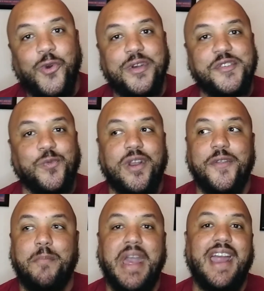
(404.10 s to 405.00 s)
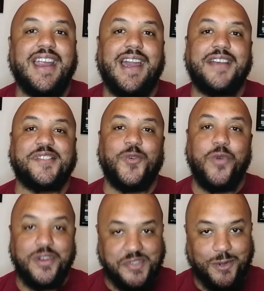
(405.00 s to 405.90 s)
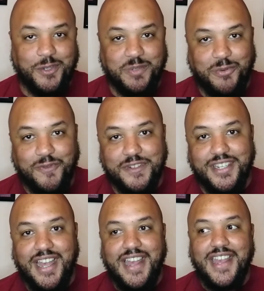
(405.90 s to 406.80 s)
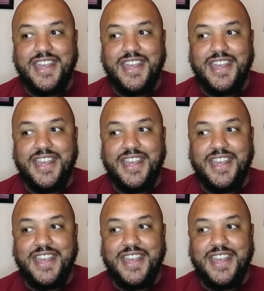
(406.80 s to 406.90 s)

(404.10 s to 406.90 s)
who was one of the bad guys in the Winter Soldier movie.